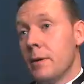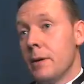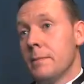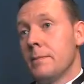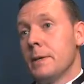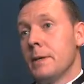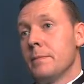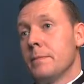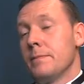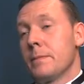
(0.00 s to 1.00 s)
um, um,
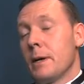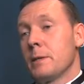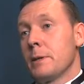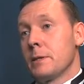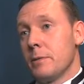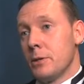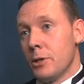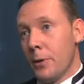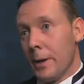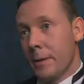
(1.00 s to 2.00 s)
aspects of
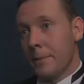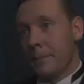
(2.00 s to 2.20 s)
engineering.